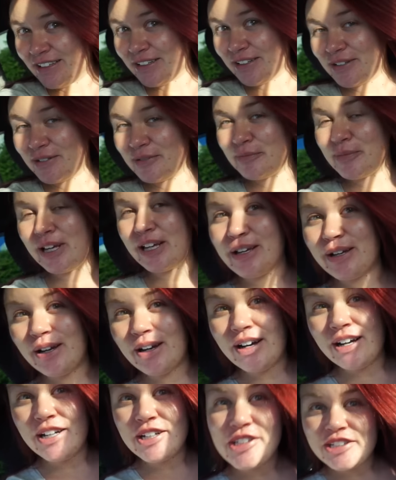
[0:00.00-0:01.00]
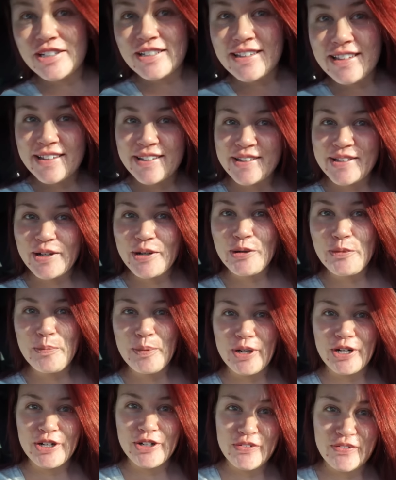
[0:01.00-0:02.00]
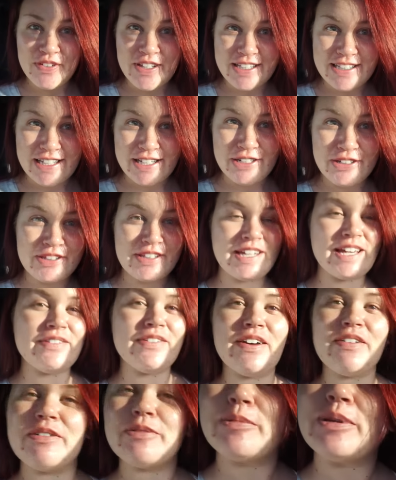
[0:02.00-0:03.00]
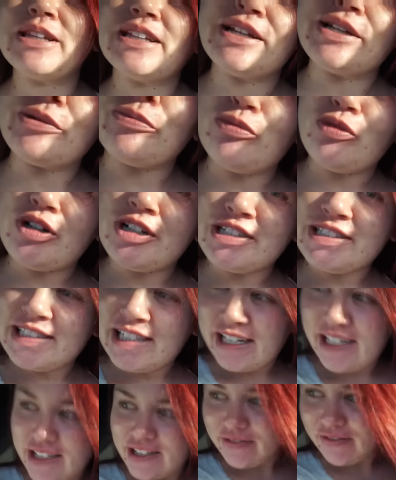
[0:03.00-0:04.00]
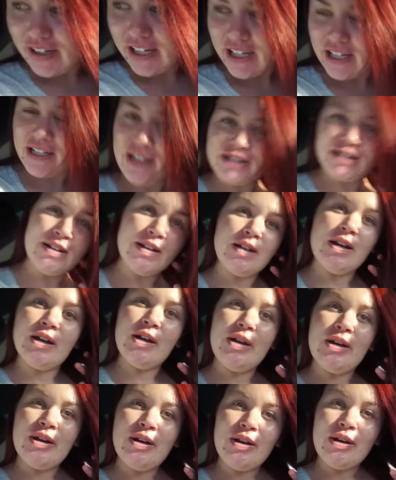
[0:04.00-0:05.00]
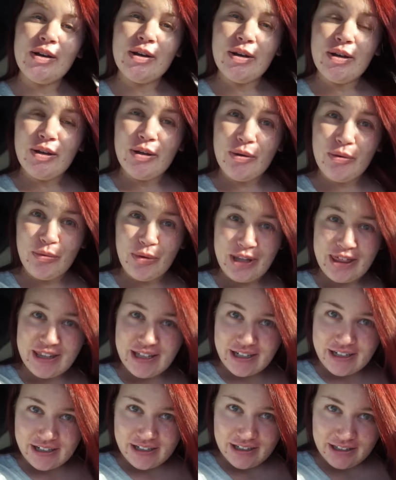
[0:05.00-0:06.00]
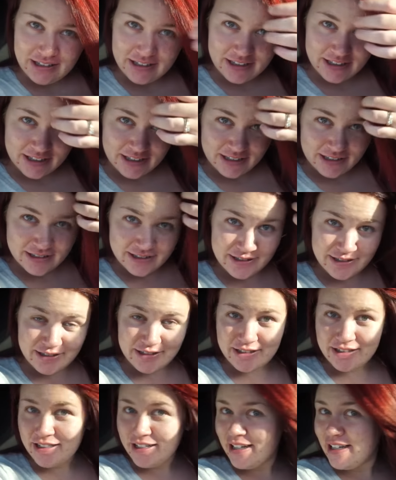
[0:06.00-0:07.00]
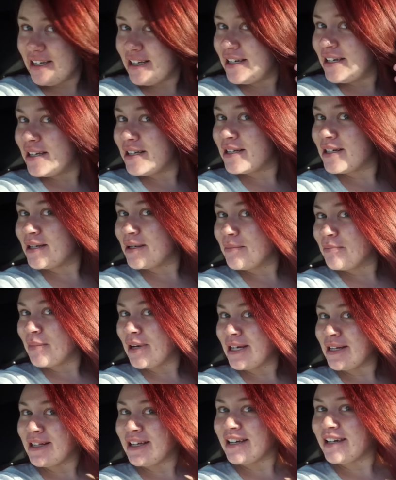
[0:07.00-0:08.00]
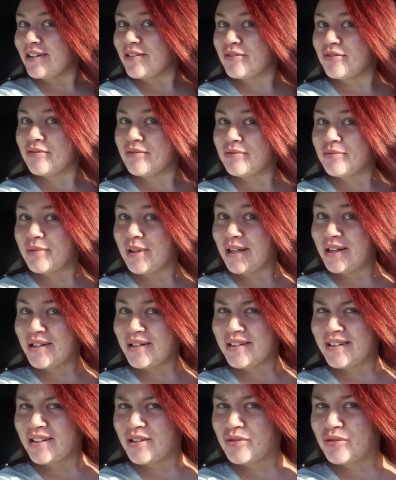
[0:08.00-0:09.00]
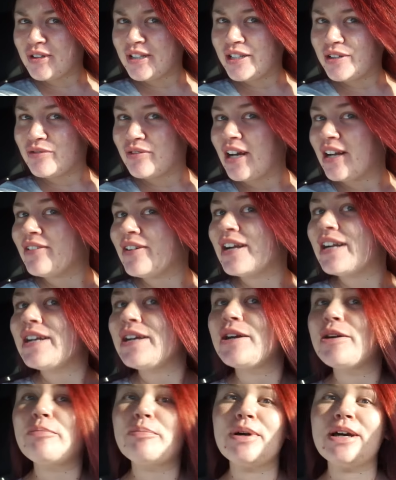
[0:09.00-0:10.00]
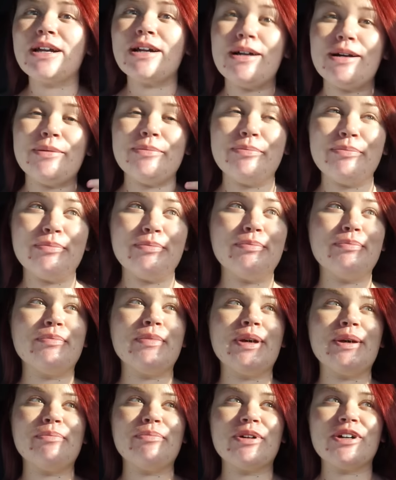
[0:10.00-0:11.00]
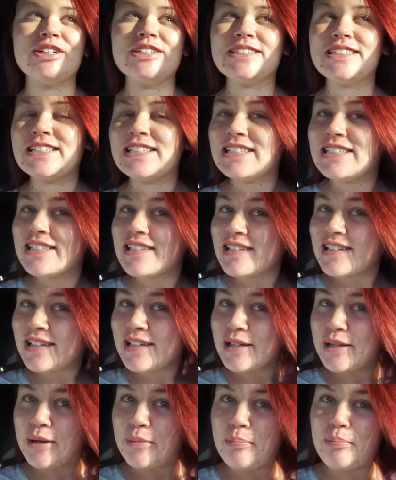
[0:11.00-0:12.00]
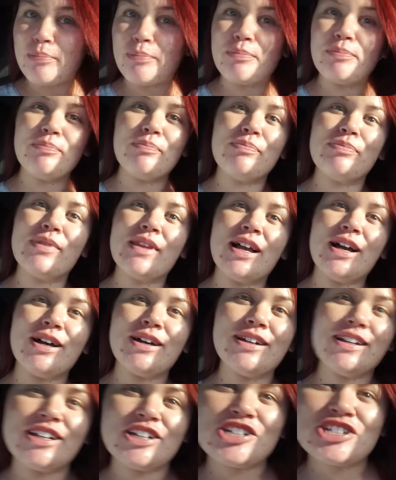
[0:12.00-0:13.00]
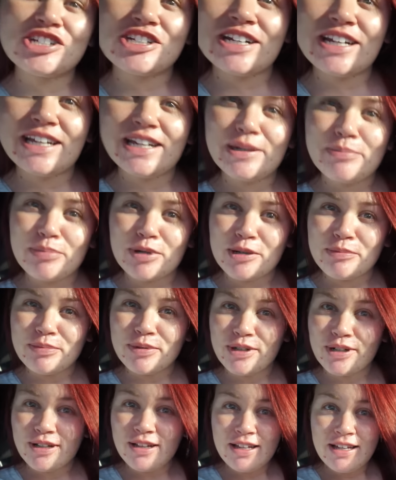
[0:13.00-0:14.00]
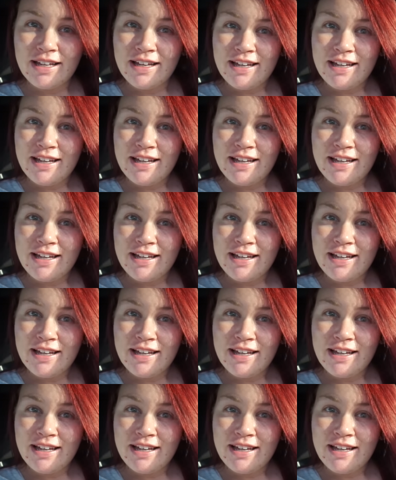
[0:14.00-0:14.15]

Oh my gosh, it's so perfect. I don't think I've ever been like more satisfied with a color in my life. It looks like really red right here, but in person it's like on a shade of purple.